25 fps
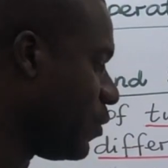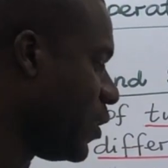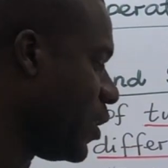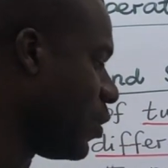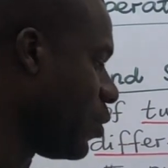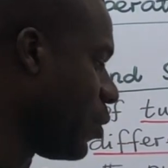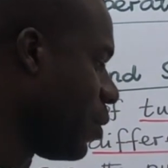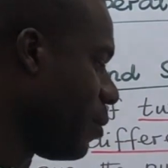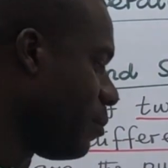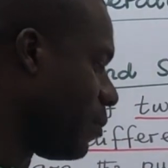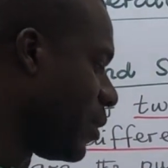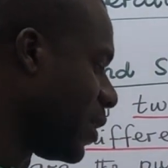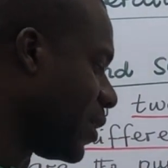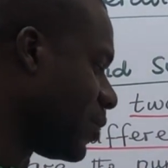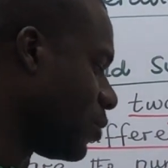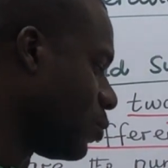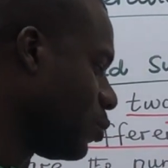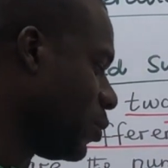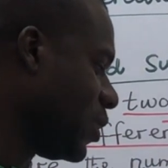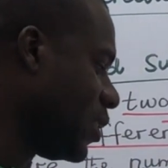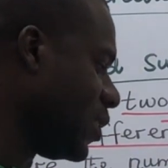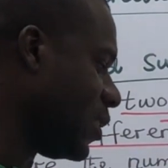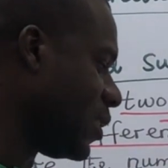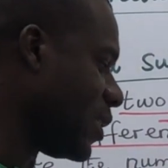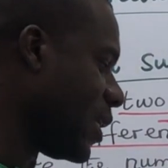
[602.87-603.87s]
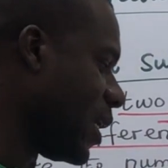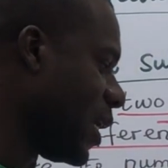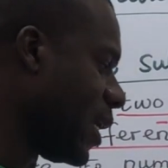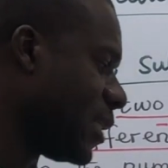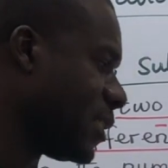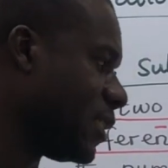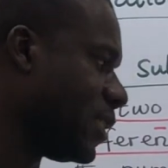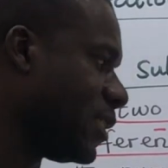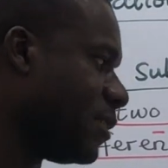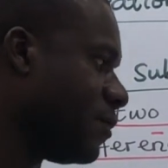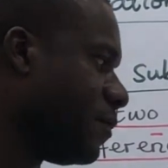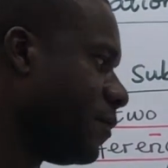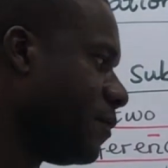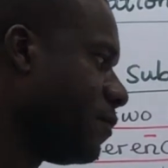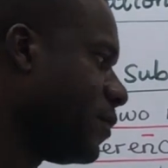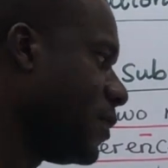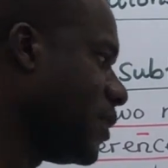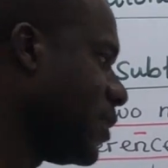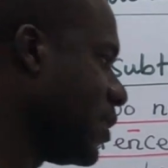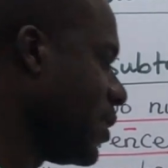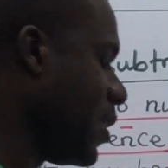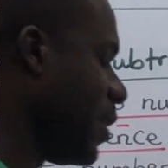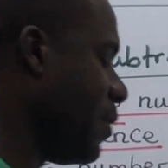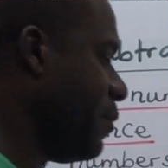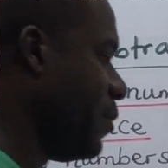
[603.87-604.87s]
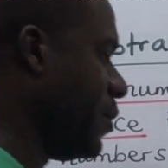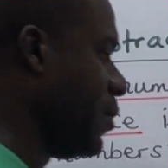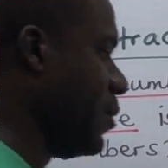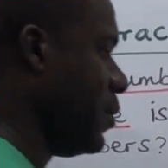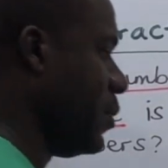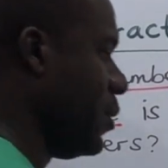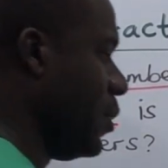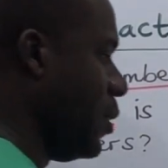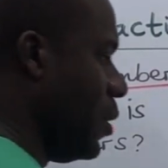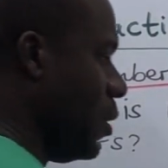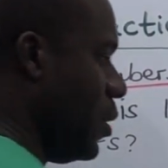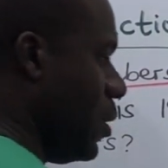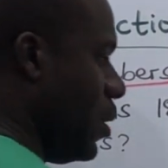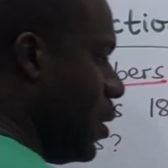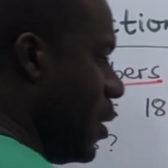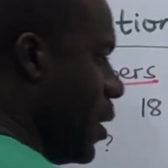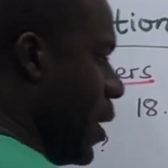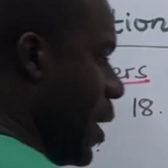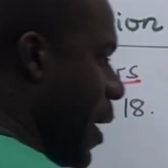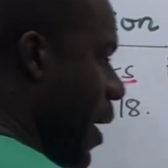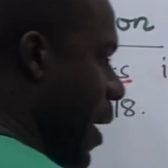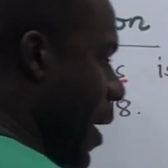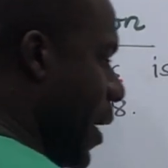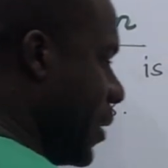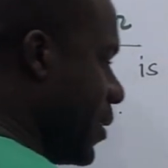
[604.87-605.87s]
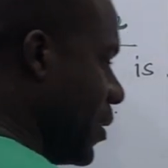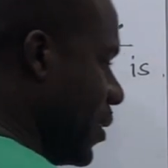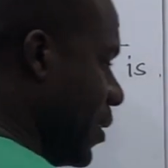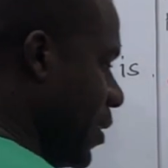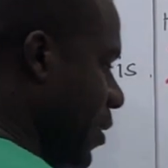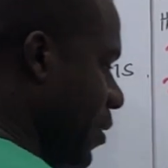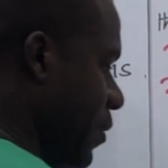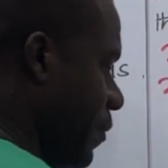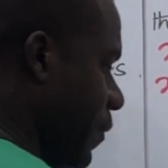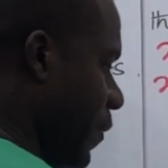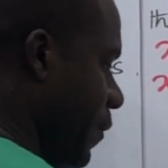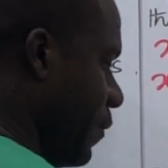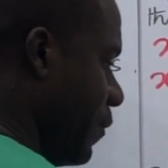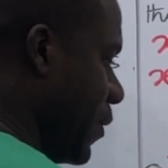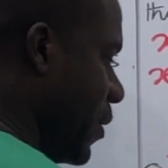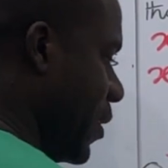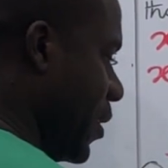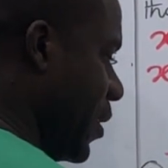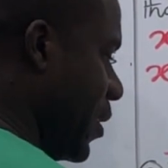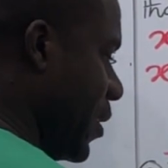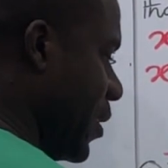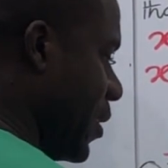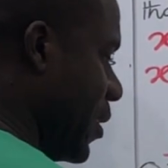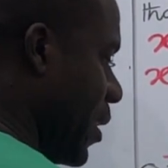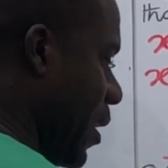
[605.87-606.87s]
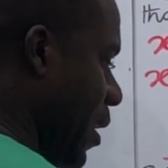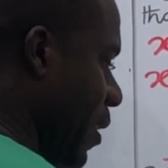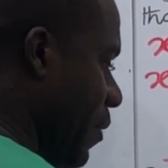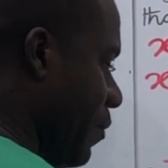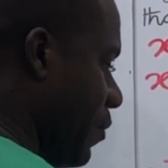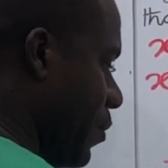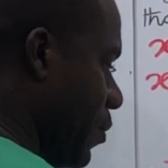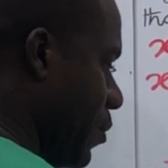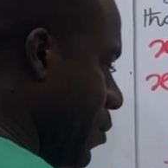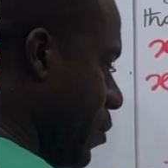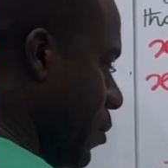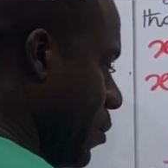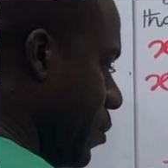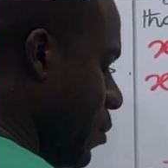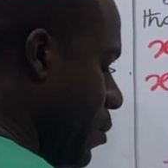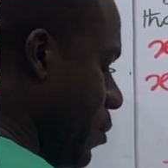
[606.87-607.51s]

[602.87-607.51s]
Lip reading: the numbers, which is x, is 57. X is 57